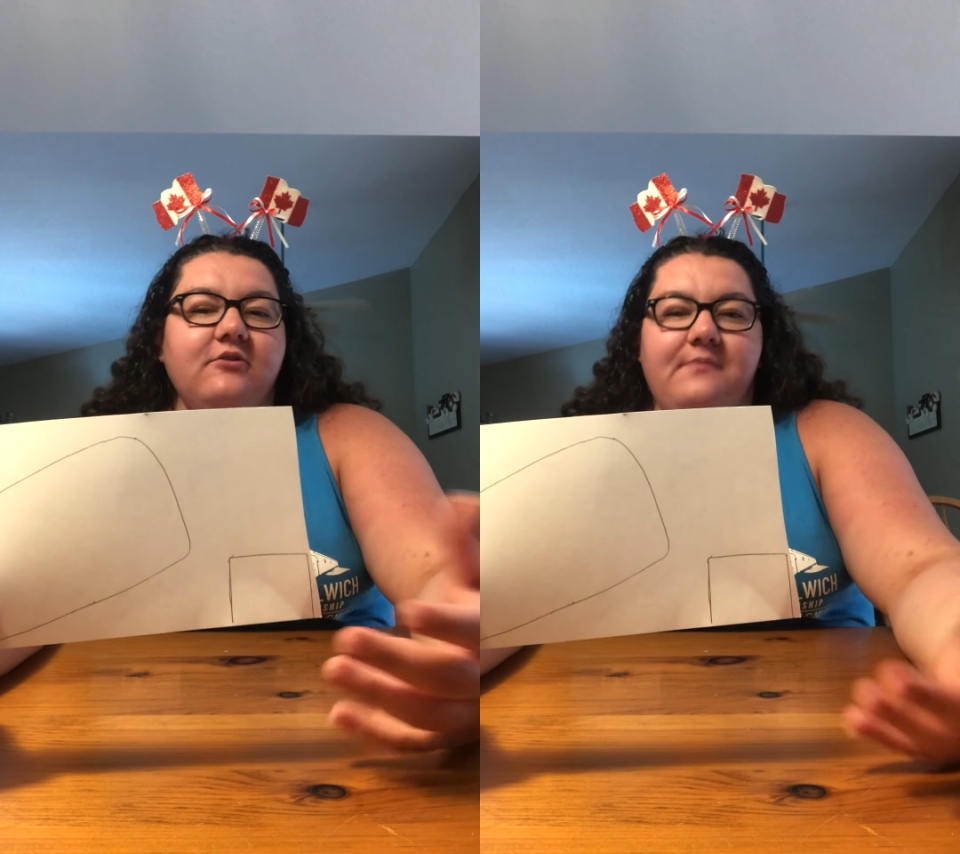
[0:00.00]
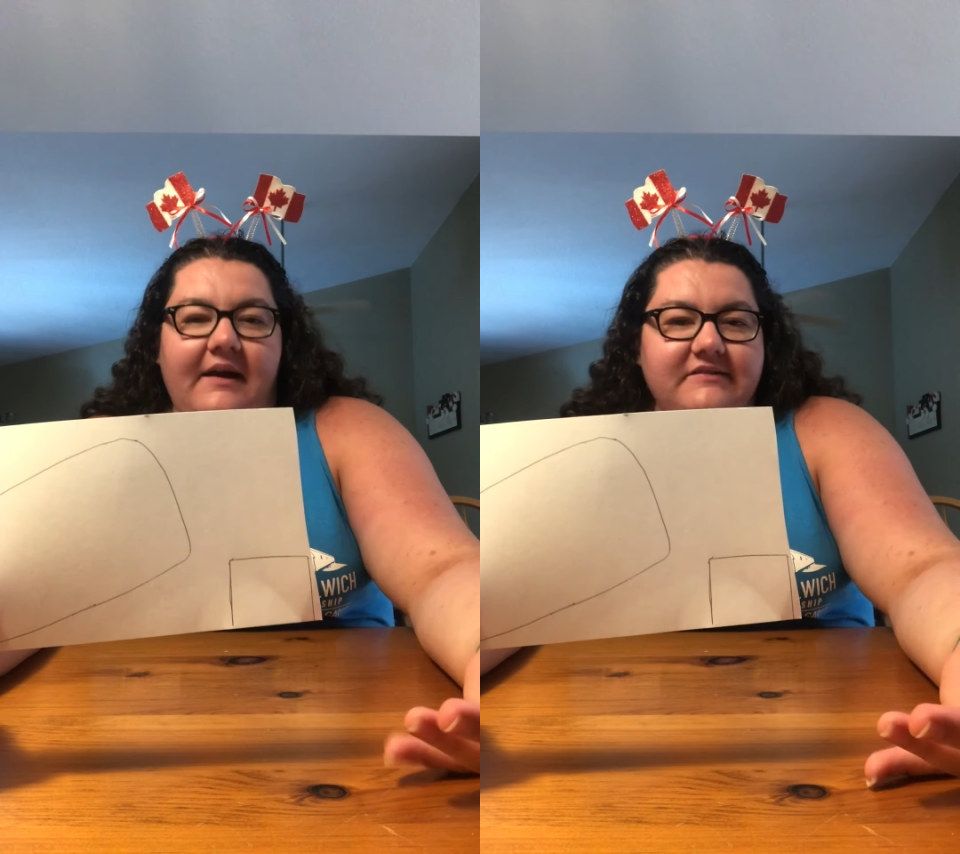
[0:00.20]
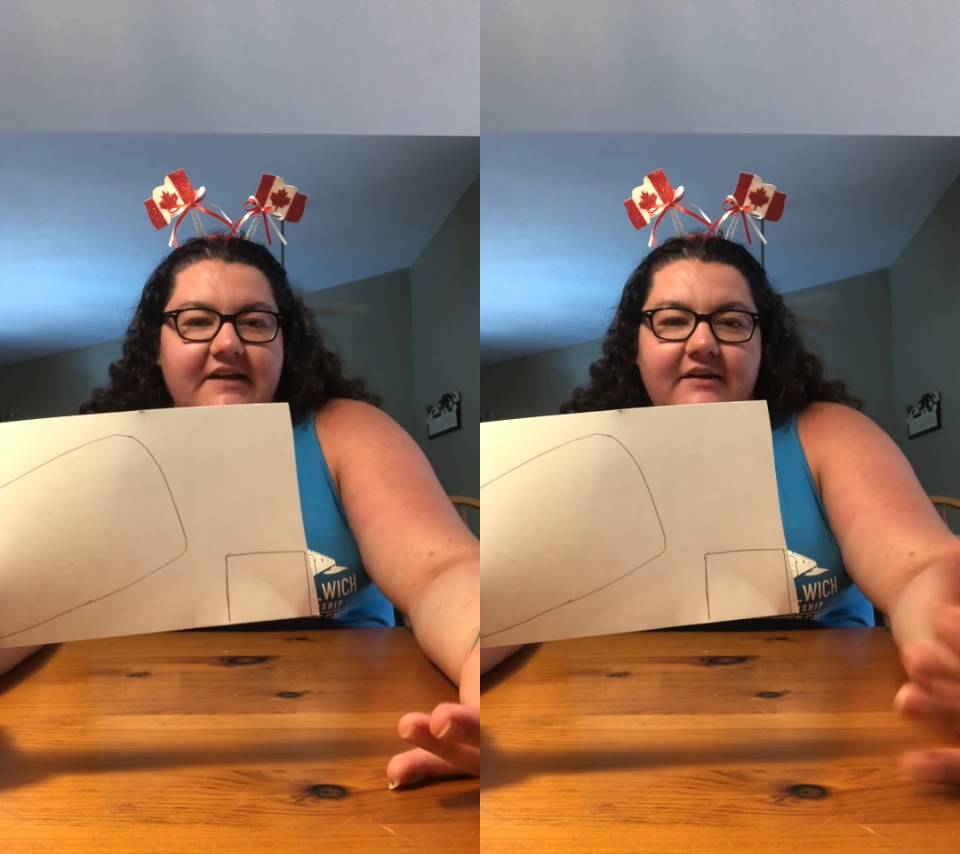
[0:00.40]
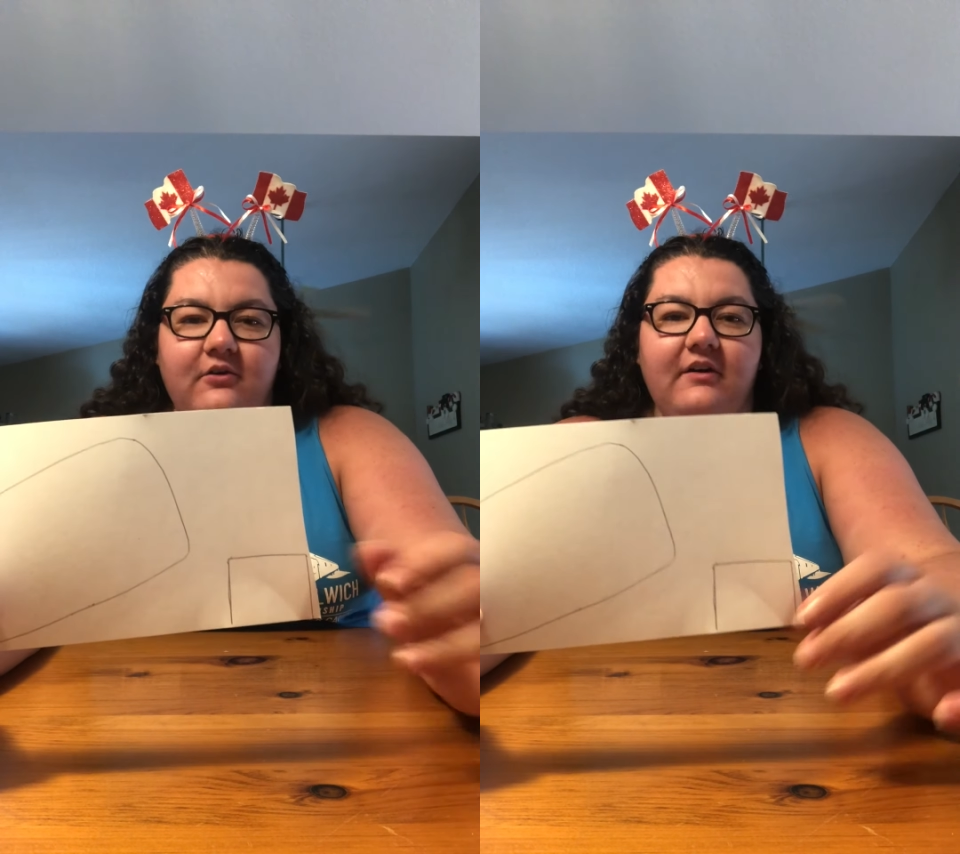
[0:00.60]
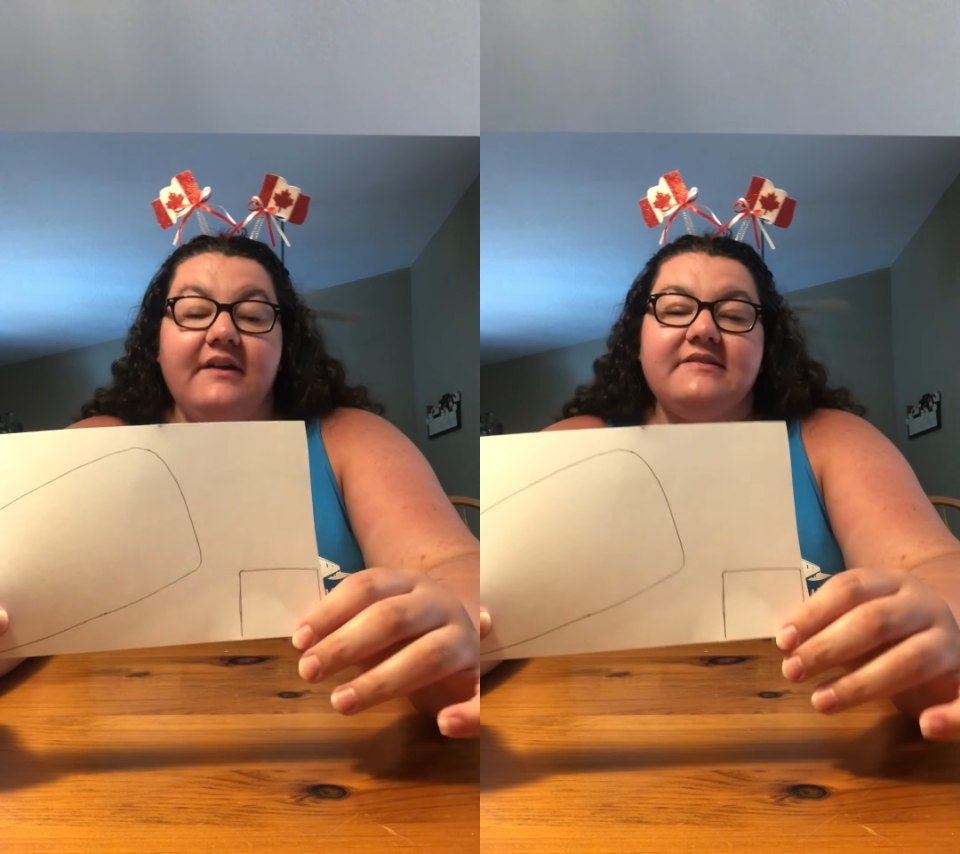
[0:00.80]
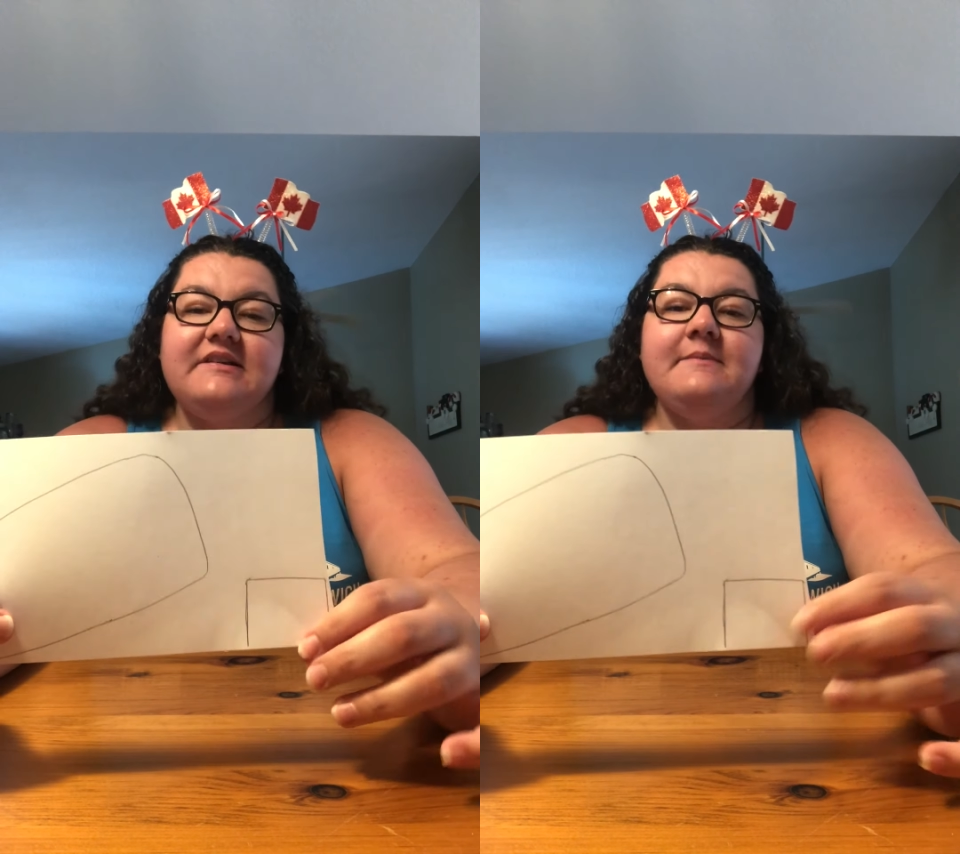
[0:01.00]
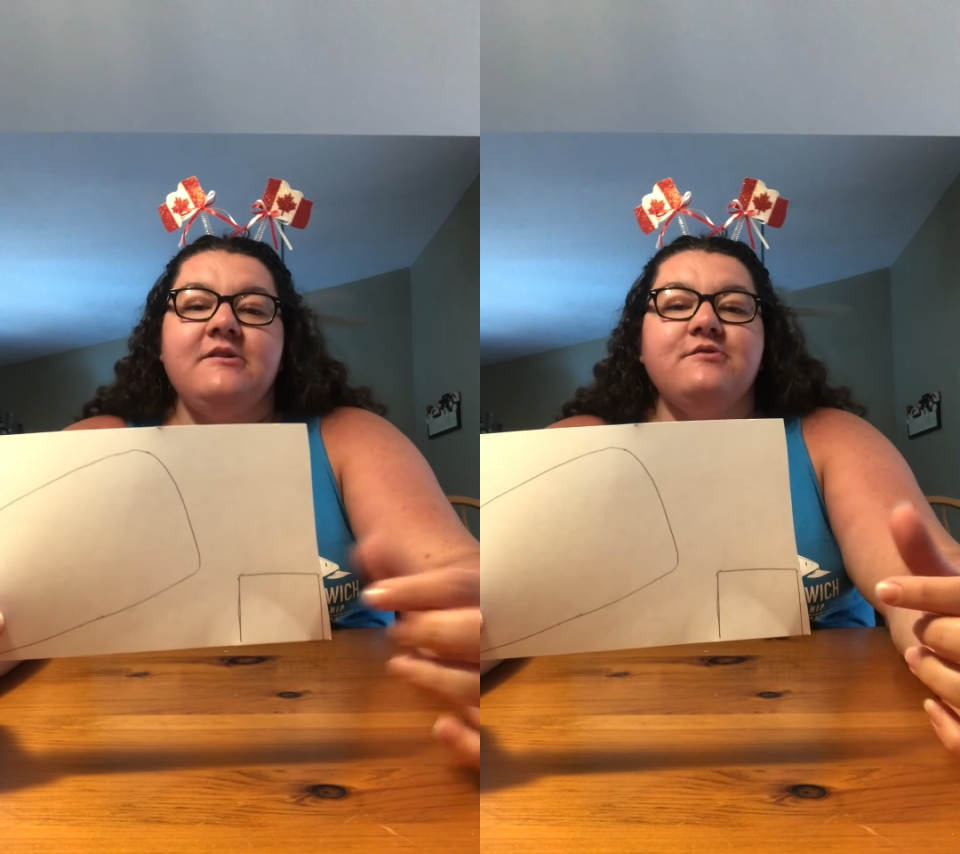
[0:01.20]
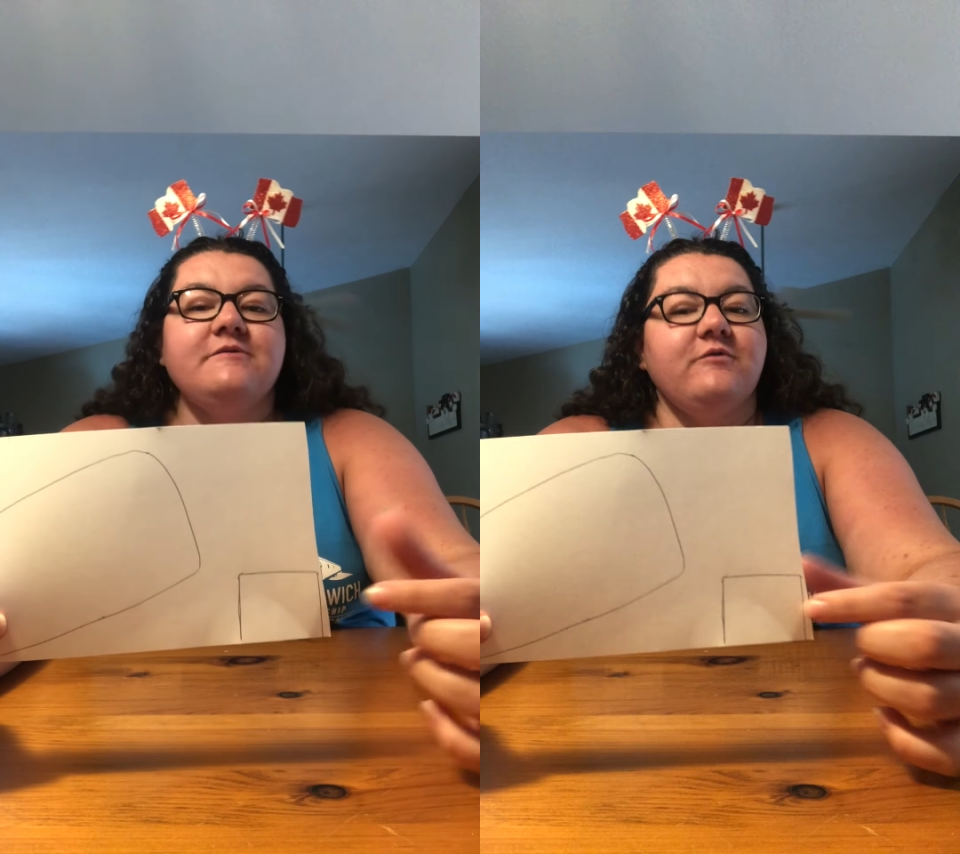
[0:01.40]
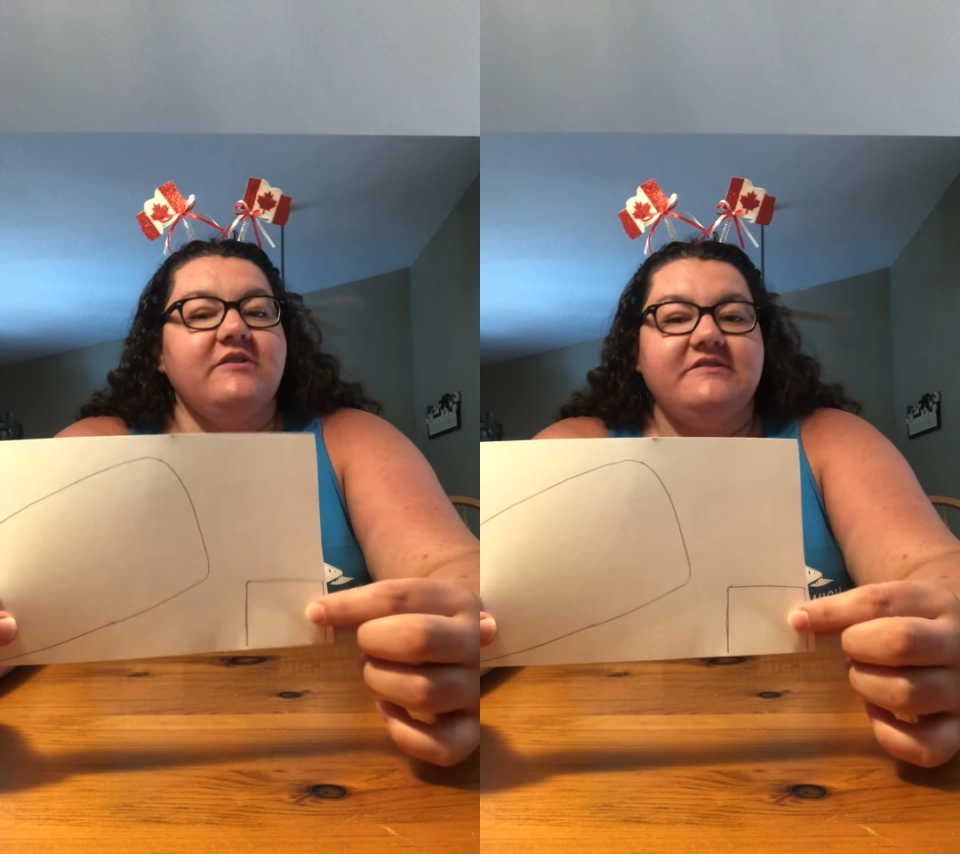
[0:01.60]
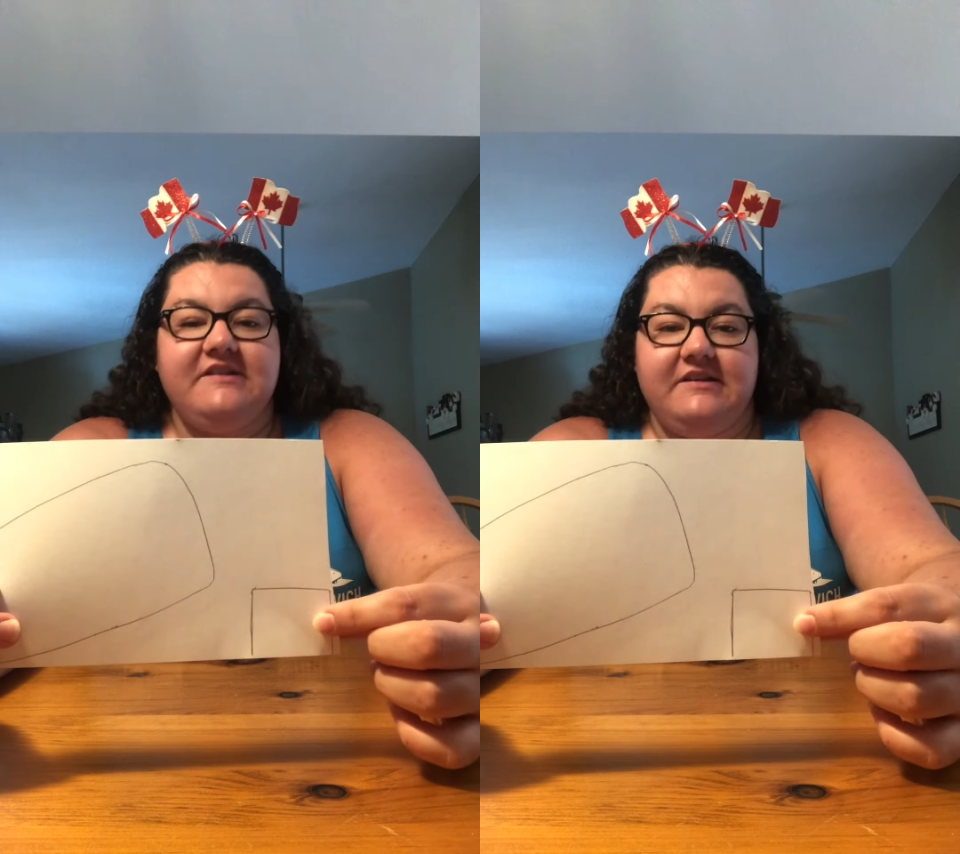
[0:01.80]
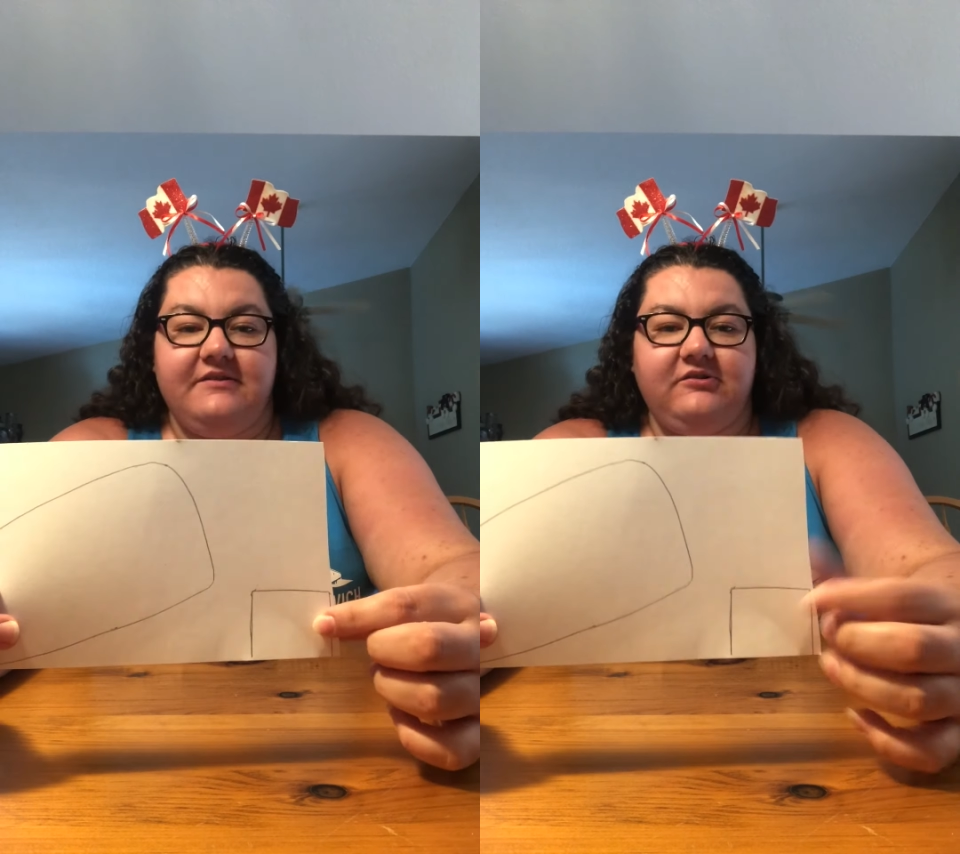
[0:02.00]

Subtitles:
rectangle, and it's going to be used for the teeth.